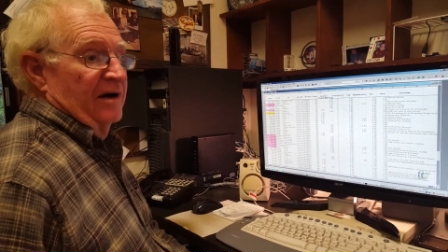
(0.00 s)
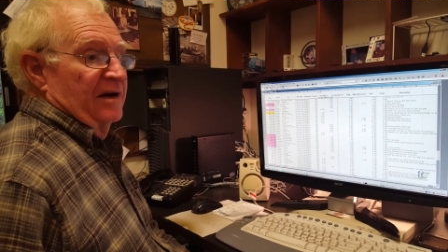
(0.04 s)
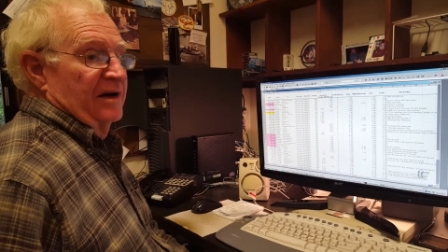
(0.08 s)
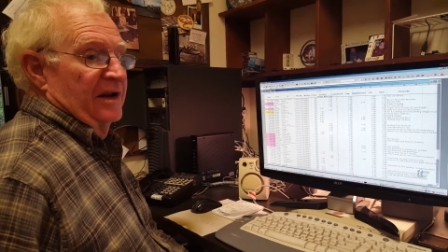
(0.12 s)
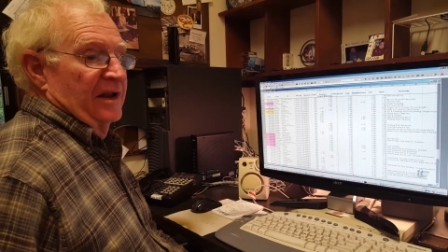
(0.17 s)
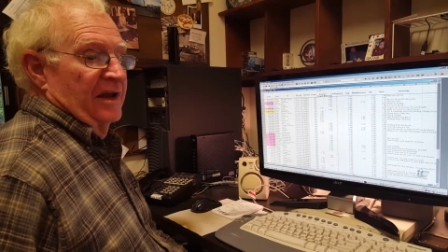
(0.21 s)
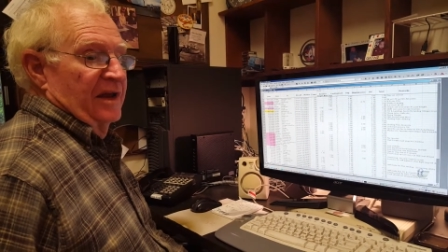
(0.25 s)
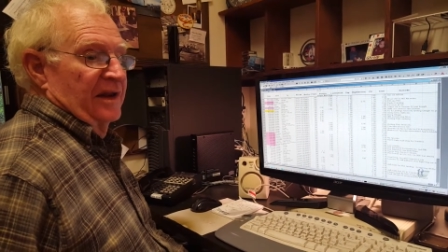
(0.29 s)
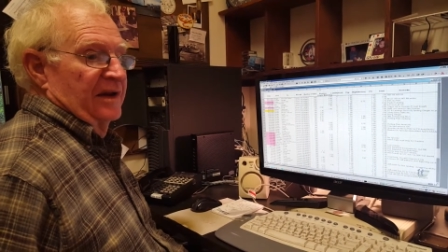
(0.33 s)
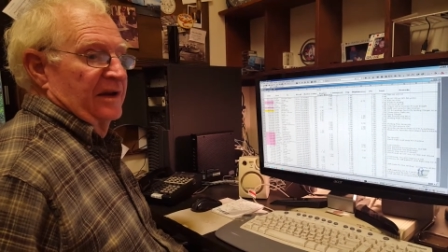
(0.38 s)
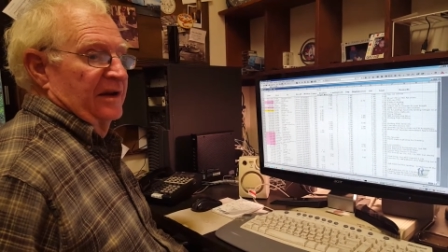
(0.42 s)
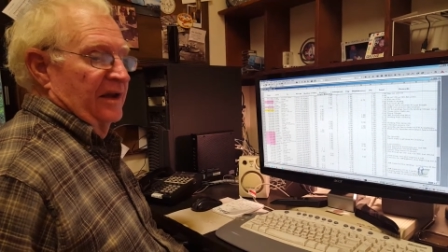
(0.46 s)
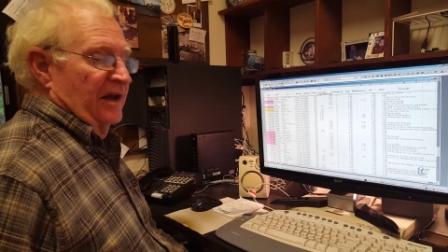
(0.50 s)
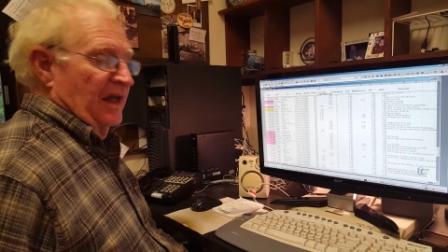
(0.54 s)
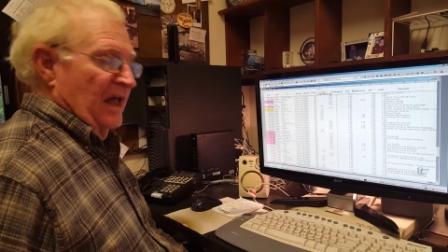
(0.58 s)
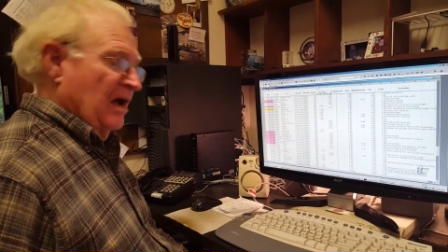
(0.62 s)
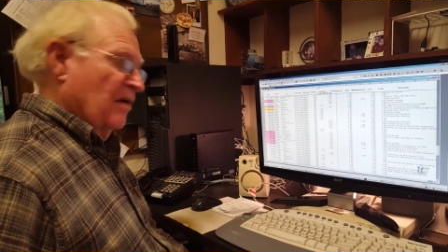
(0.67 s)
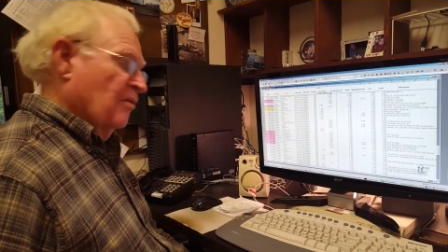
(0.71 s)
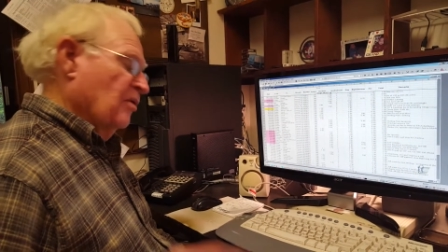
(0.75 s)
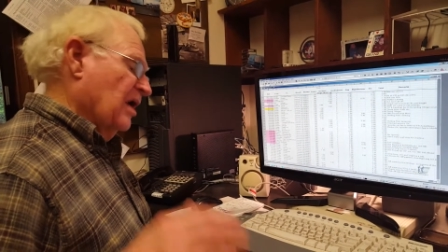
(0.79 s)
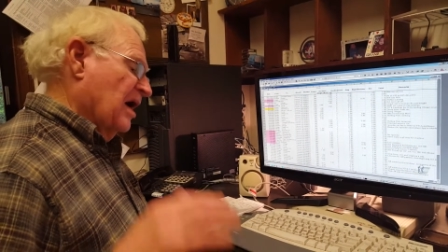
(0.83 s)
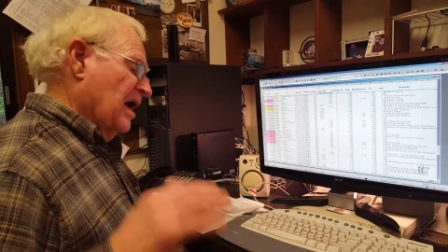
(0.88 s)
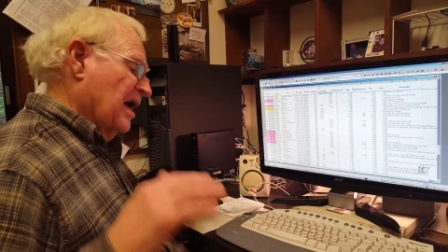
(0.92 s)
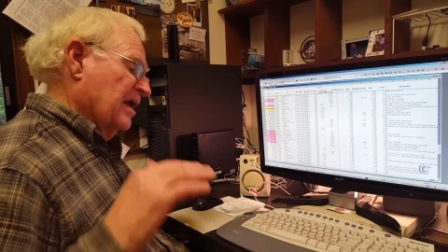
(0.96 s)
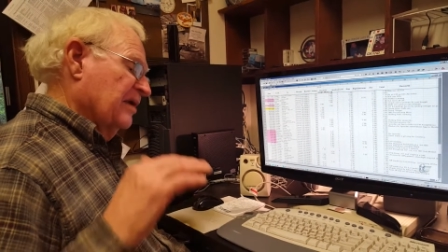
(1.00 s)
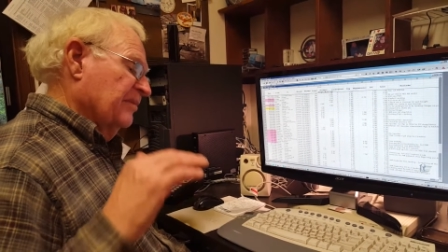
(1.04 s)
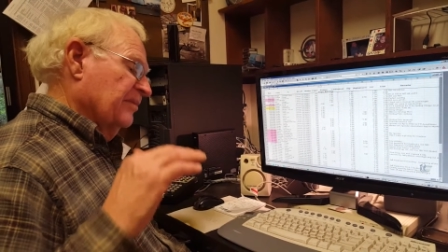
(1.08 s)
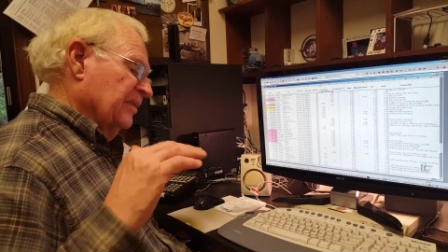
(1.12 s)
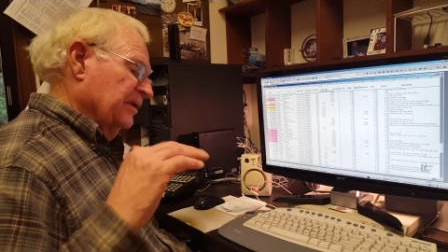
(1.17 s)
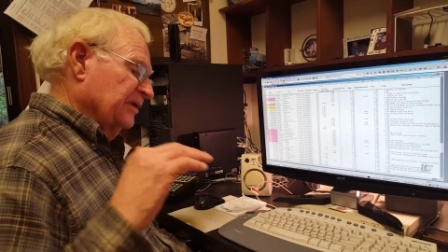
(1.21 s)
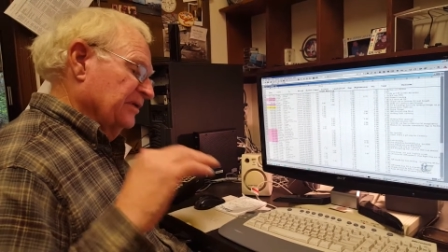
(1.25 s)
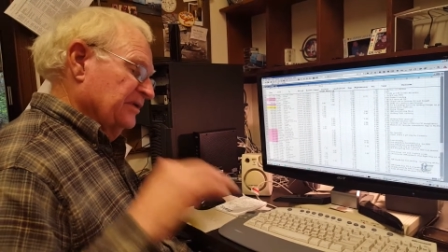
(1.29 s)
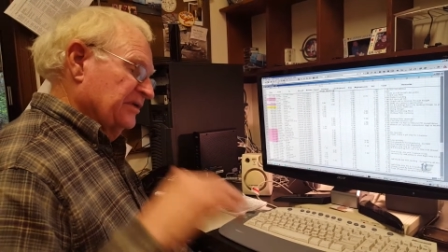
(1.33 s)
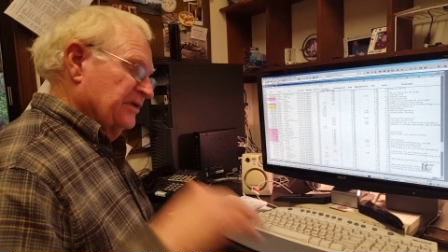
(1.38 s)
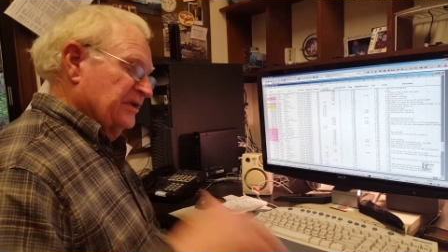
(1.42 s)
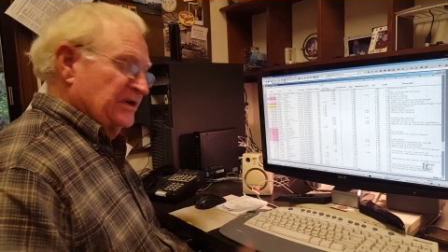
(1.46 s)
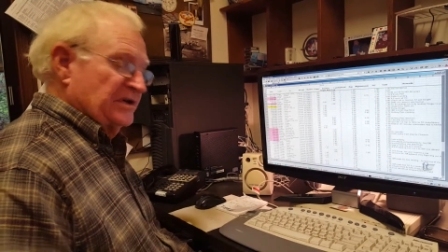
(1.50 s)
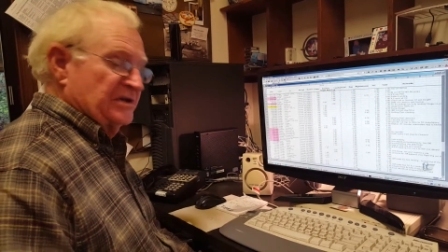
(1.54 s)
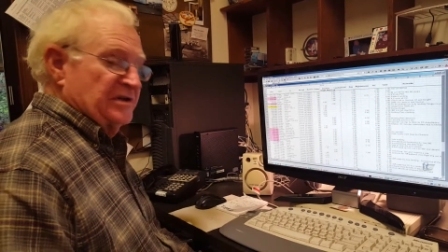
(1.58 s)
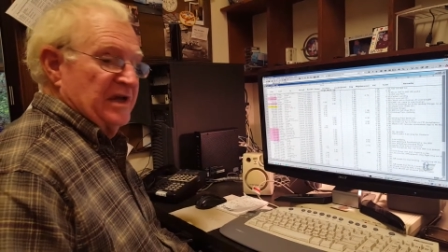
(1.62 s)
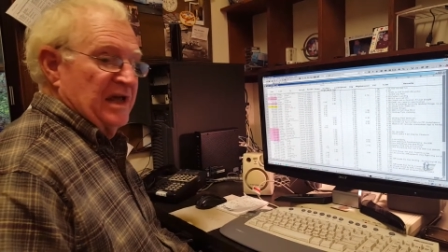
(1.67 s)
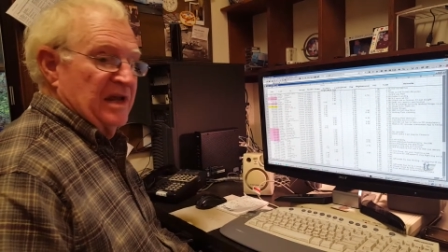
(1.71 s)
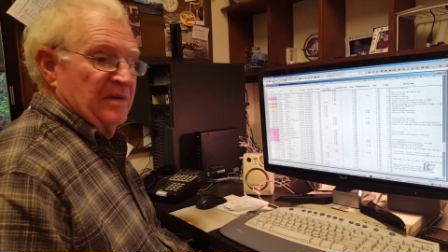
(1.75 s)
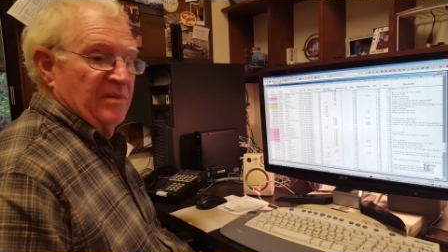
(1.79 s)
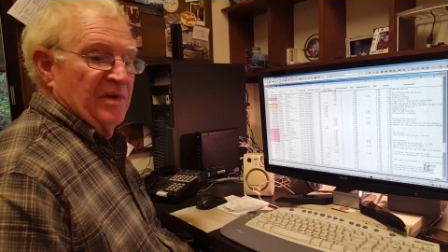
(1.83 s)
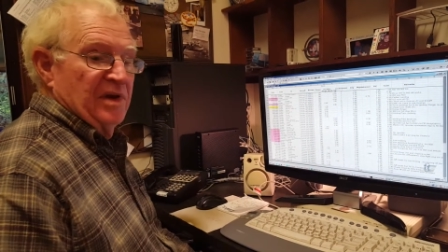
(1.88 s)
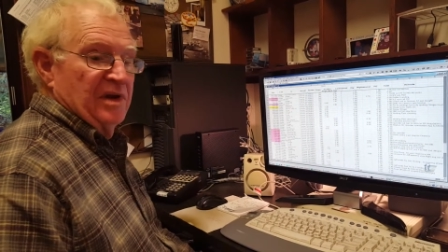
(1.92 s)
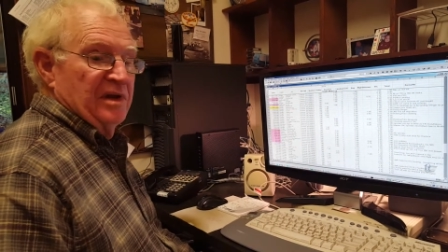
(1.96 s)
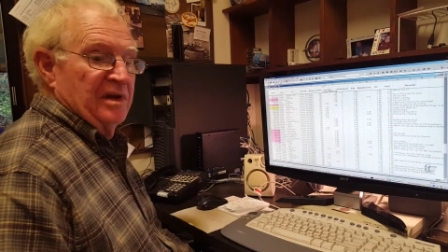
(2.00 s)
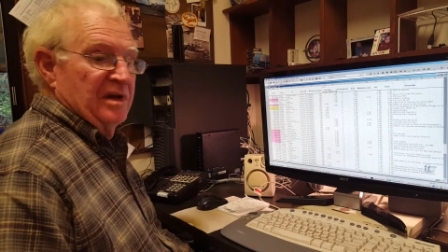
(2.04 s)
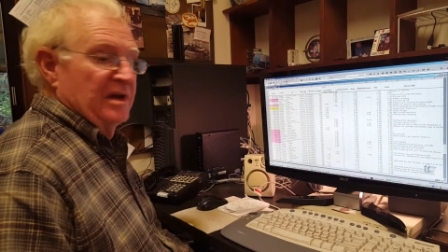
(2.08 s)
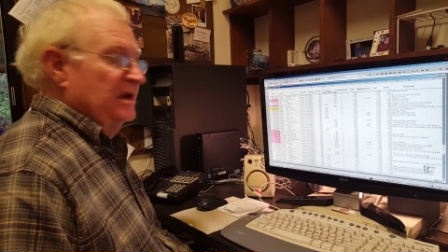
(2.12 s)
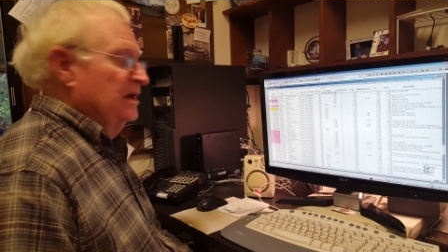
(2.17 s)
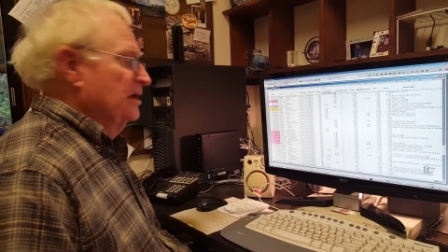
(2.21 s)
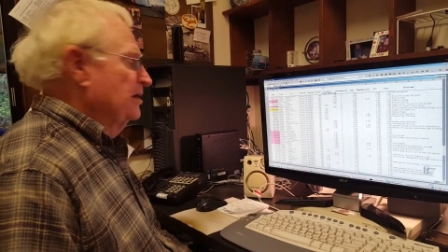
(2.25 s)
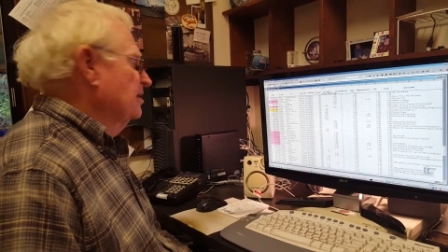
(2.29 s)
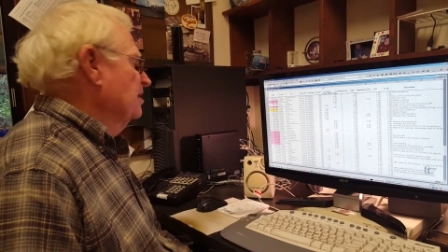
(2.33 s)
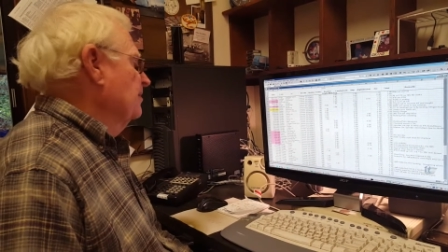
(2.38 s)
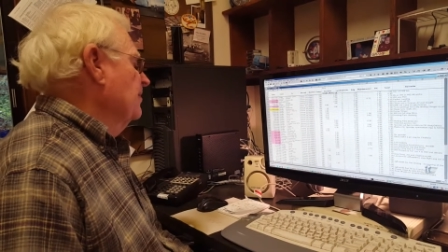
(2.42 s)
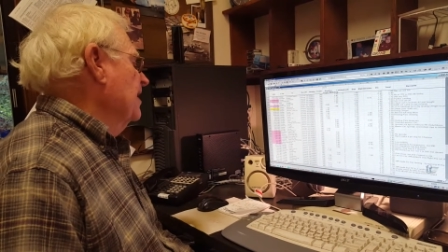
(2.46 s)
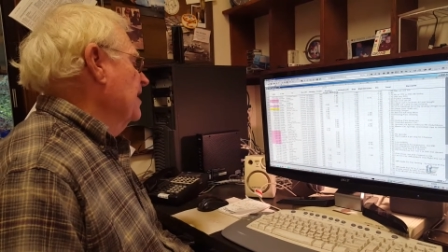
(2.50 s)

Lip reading: and then I had them descend me to